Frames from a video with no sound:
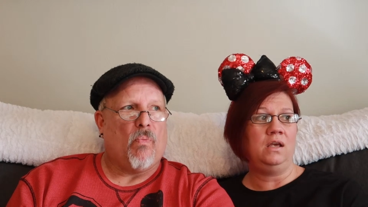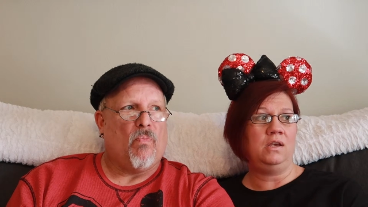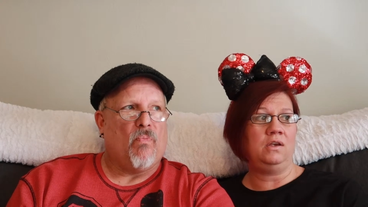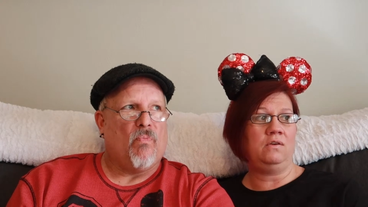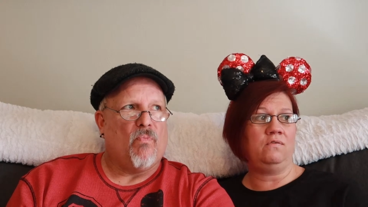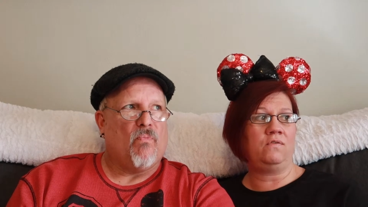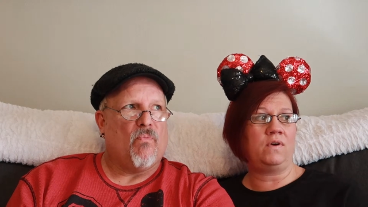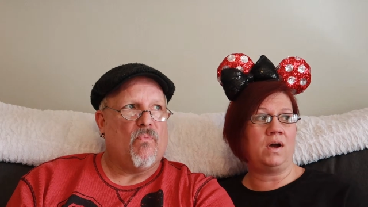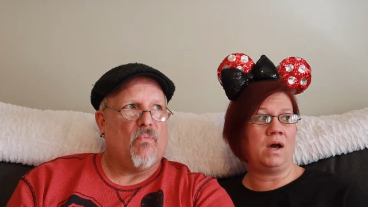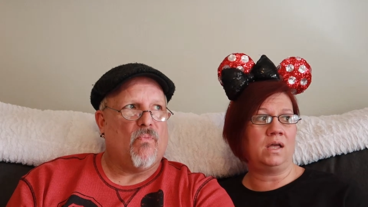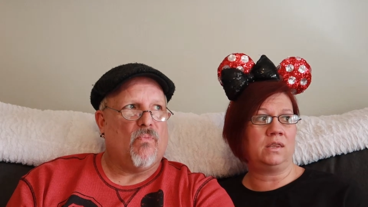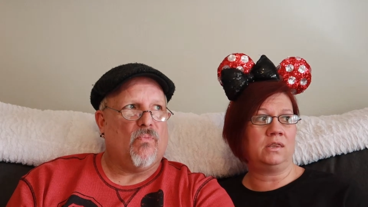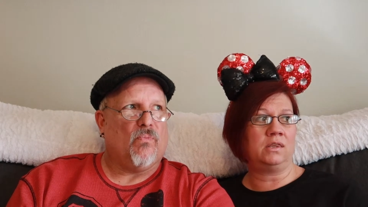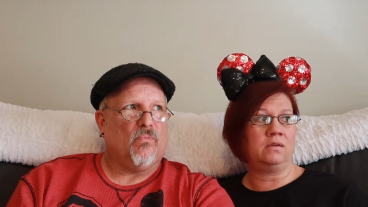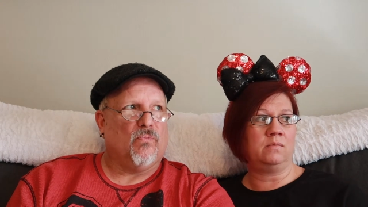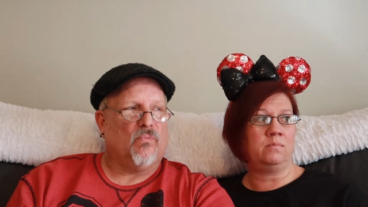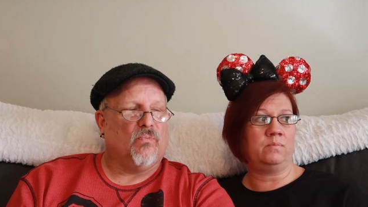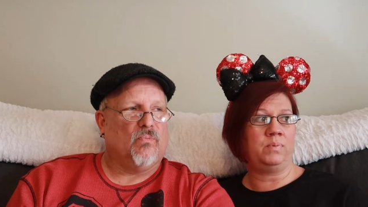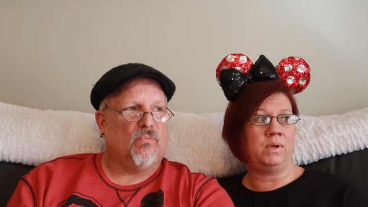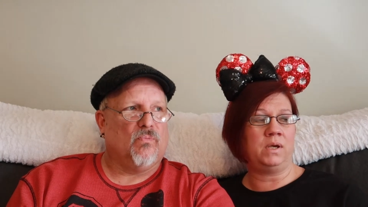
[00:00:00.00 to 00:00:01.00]
Speaker 1: You've got
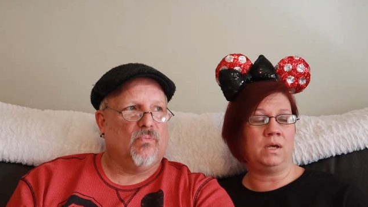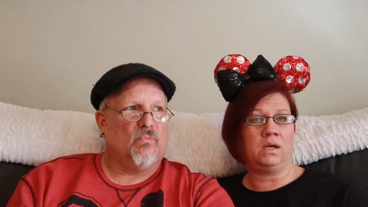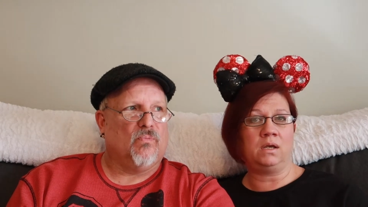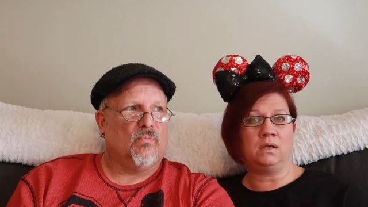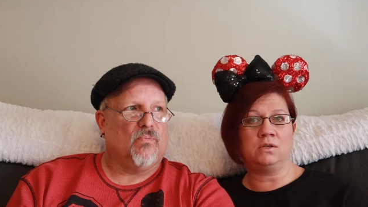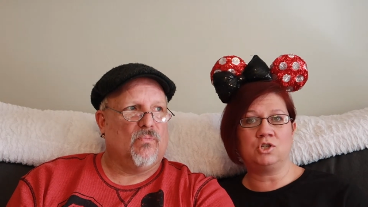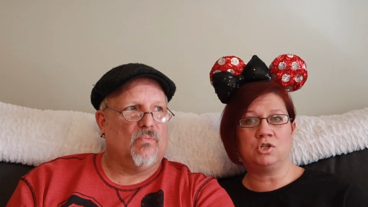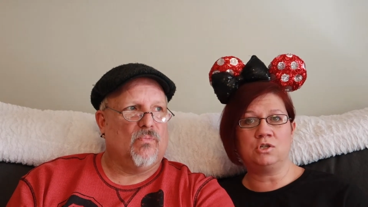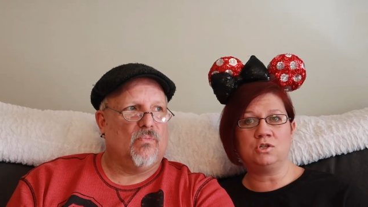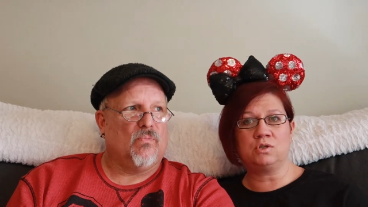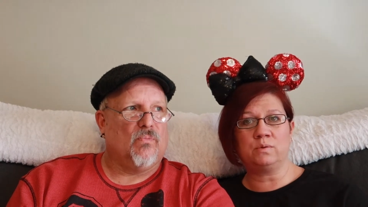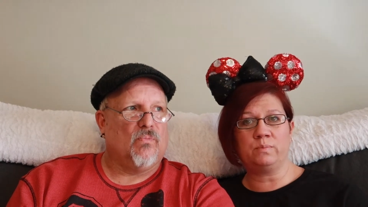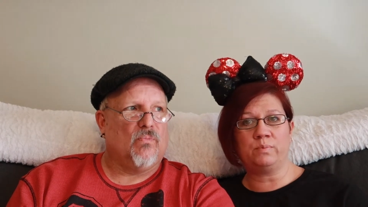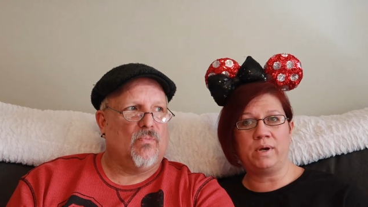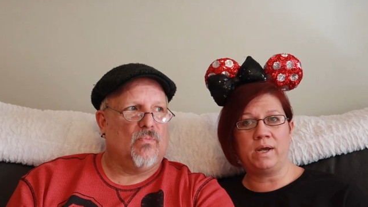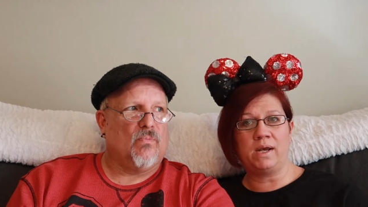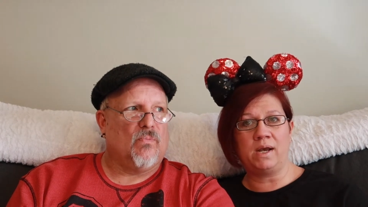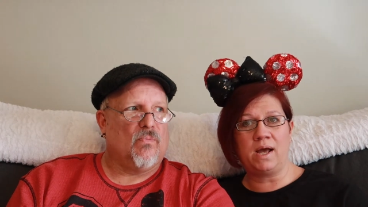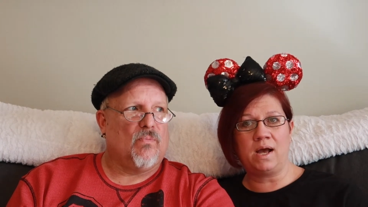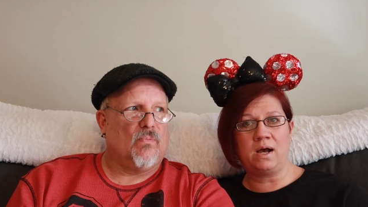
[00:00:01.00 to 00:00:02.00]
the big
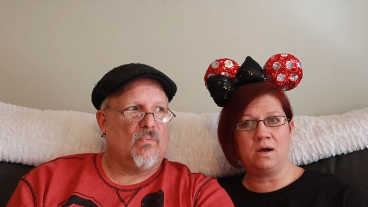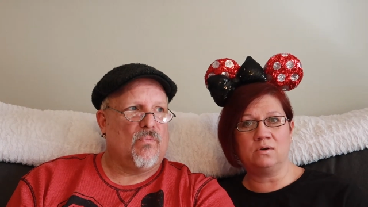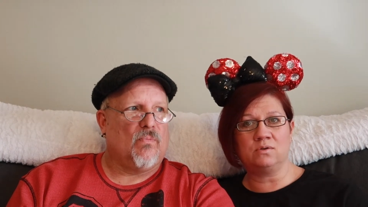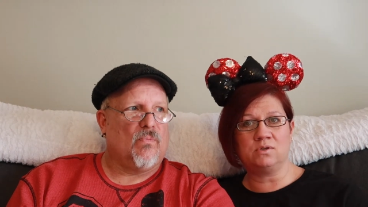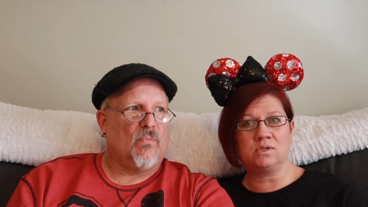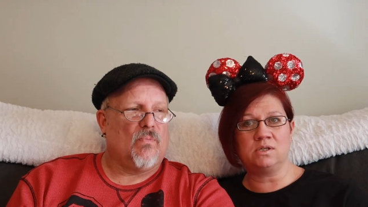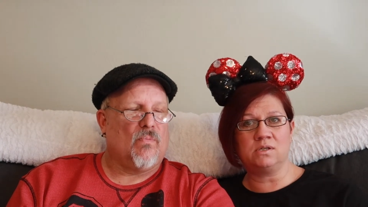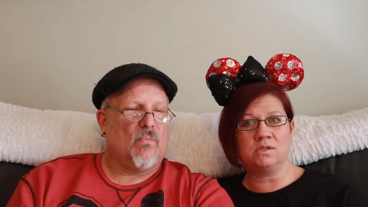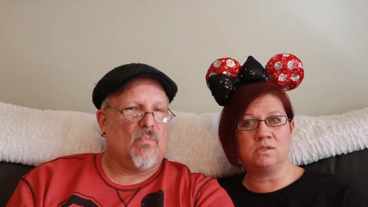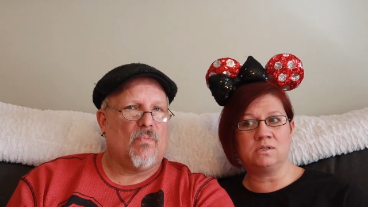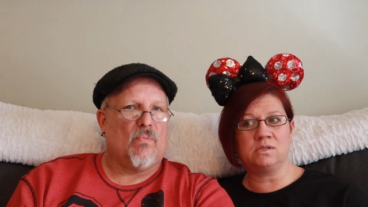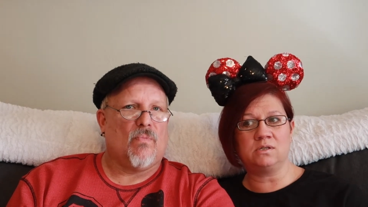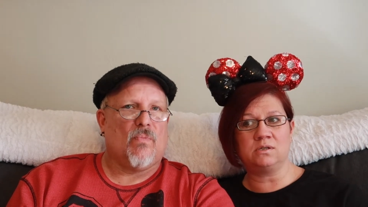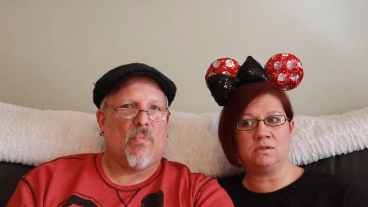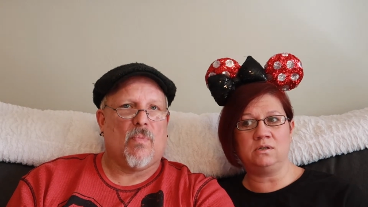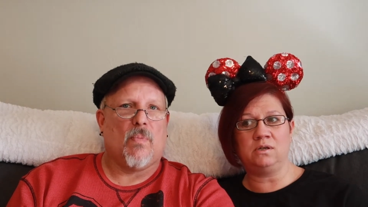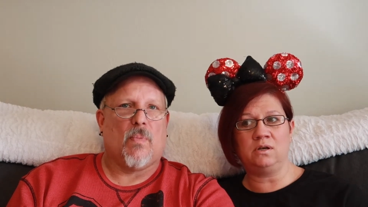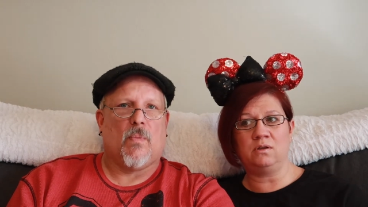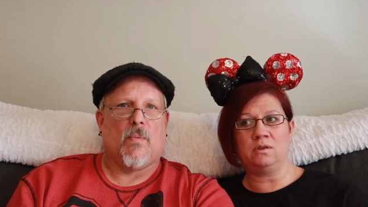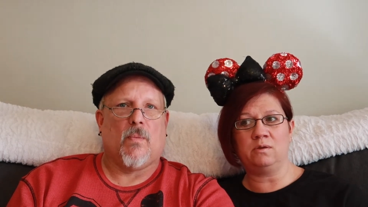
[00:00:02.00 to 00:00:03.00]
gingerbread houses,
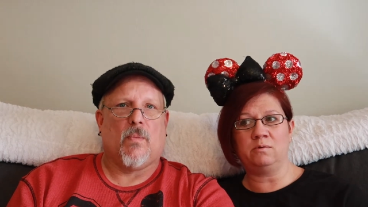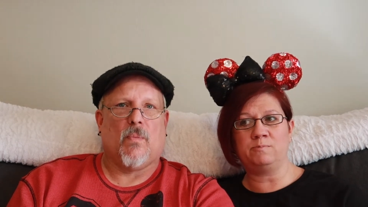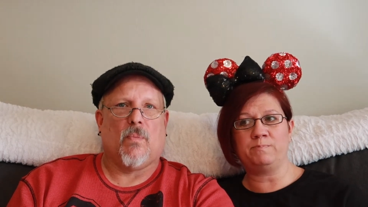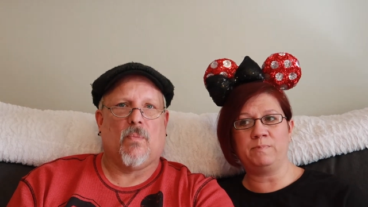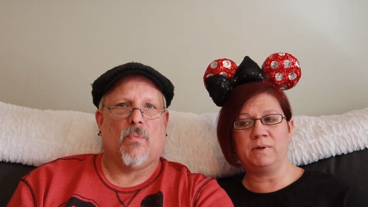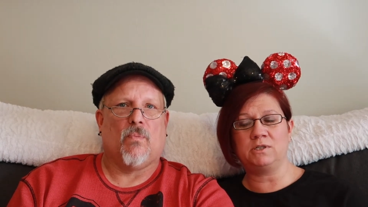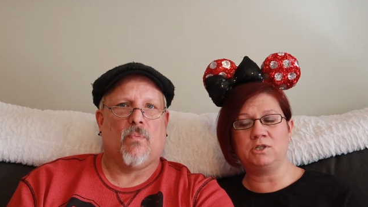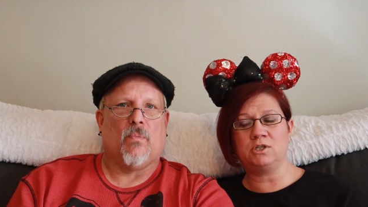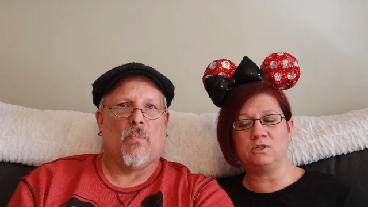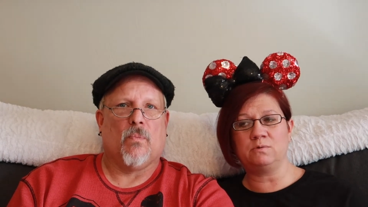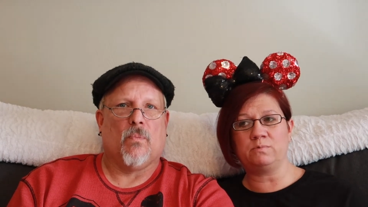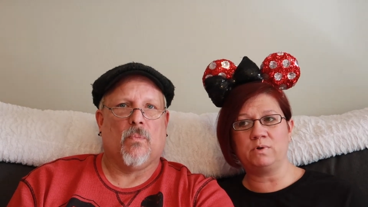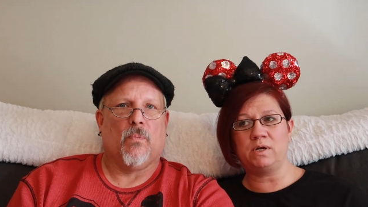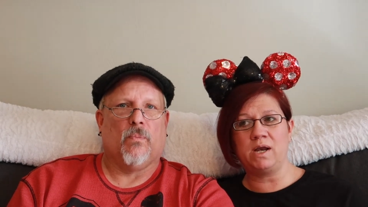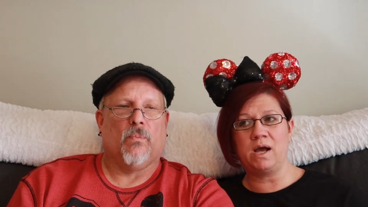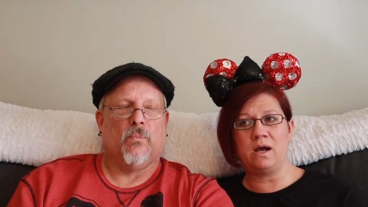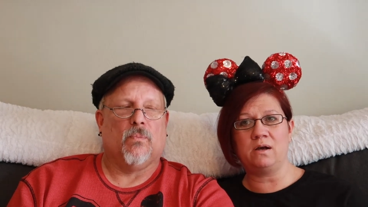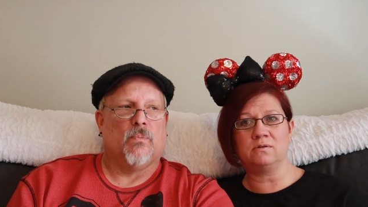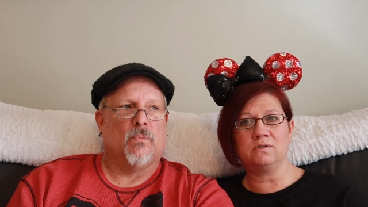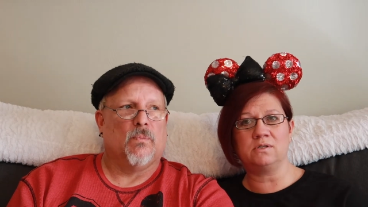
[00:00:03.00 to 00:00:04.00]
you know, the big gingerbread
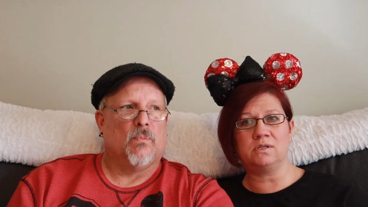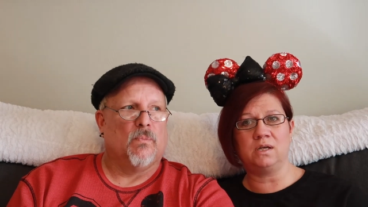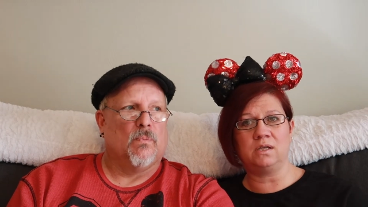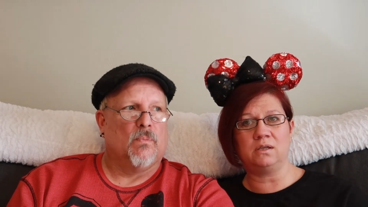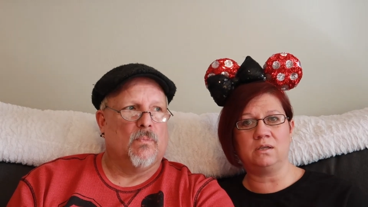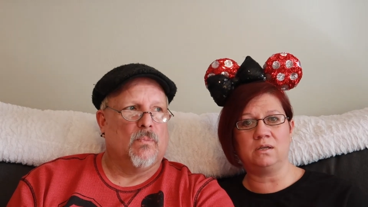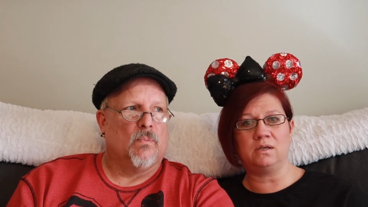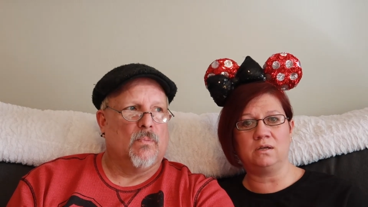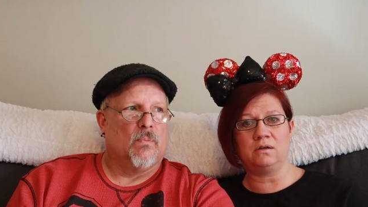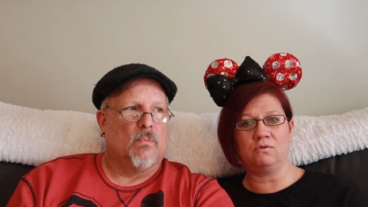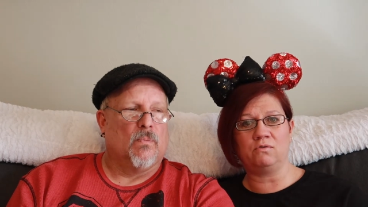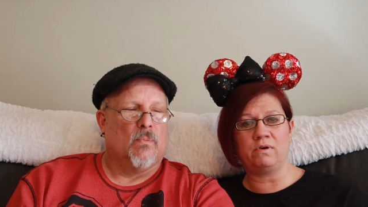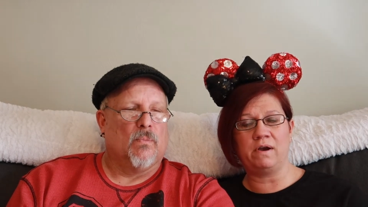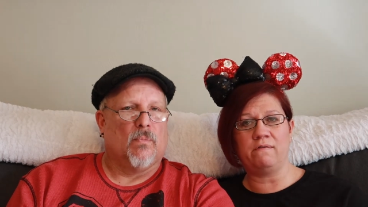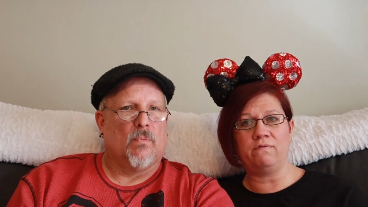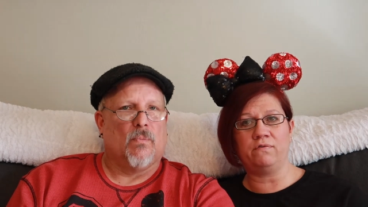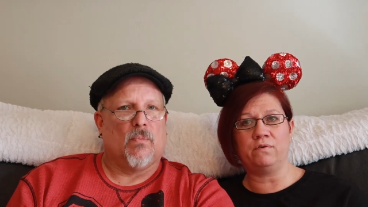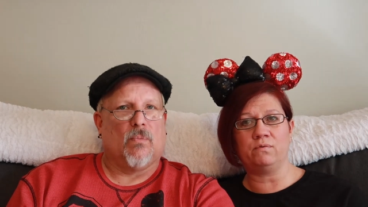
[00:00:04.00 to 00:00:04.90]
house at the Grand